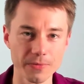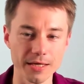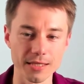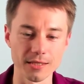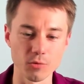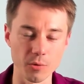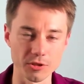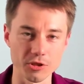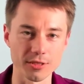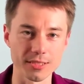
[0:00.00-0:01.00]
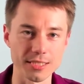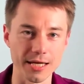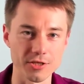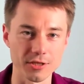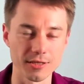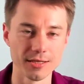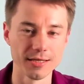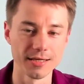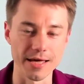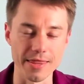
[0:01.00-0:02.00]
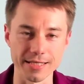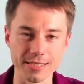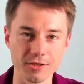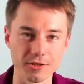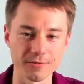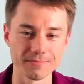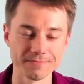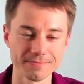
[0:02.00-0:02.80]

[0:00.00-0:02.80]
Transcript: and we will certainly schedule a next call.